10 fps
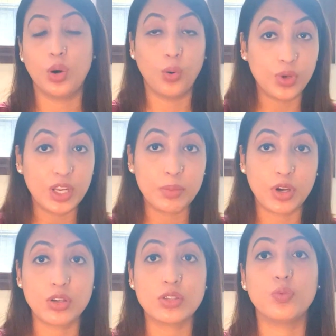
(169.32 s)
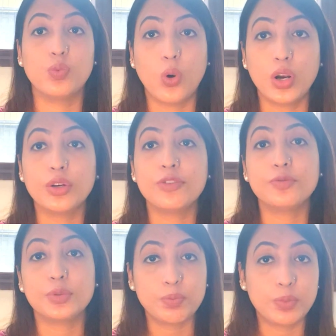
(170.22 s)
only because of want
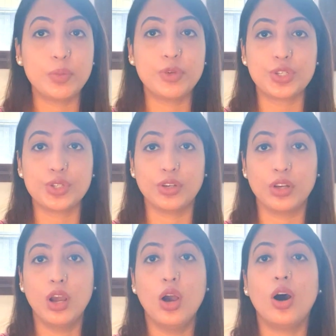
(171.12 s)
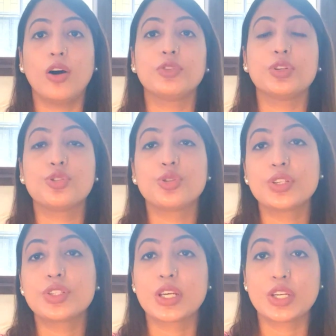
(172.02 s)
of permission of the
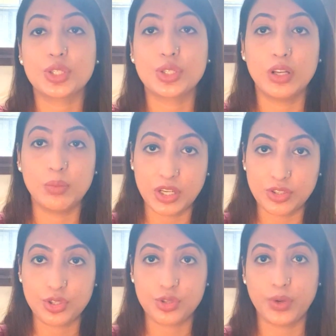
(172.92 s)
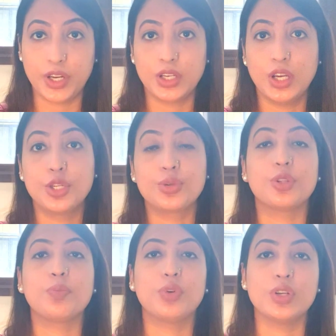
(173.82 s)
jurisdictional magistrate to
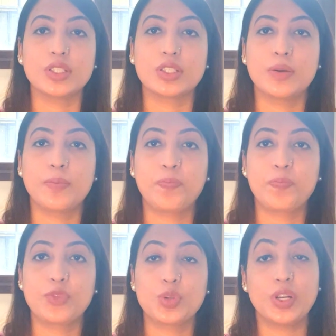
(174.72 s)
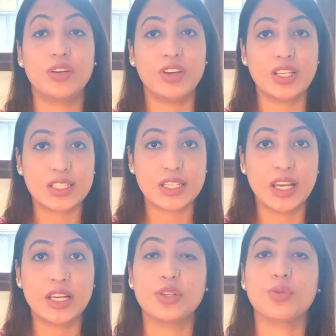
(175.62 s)
the police to
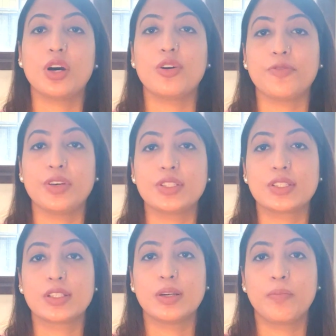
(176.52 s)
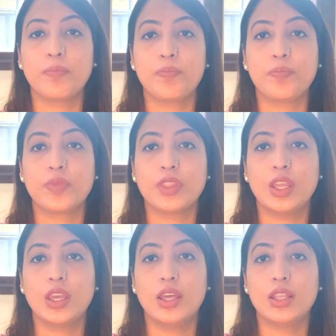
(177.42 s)
investigate into the offence.
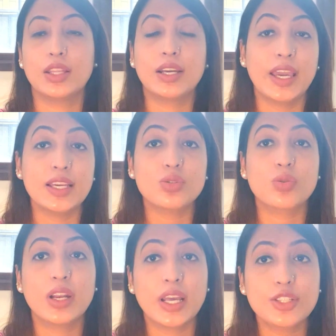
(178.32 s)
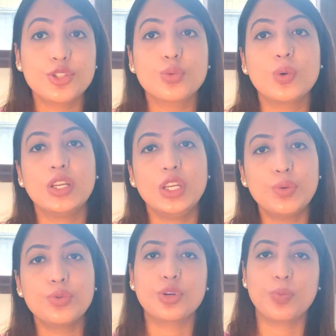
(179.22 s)
The case relates to a
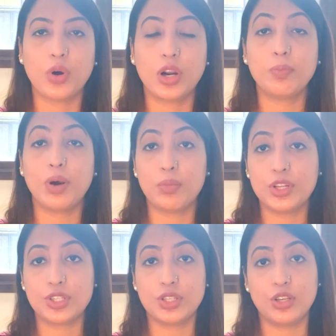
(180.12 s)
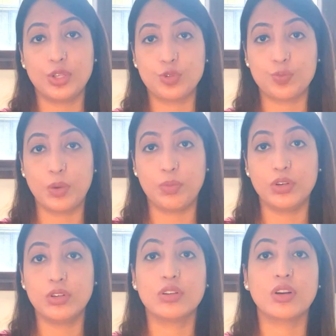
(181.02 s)
news report published in the
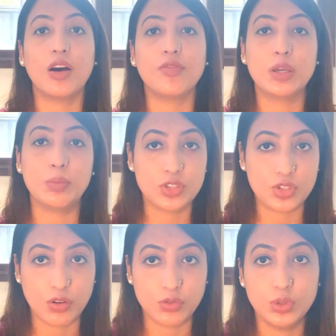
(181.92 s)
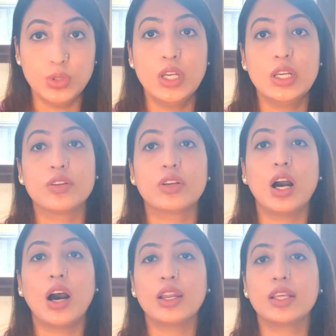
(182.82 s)
newspaper Karavli Manjavu
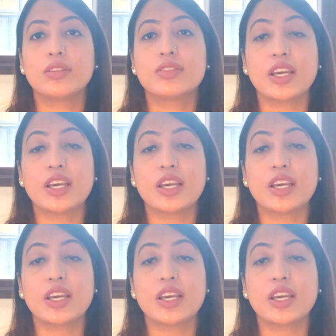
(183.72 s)
regarding the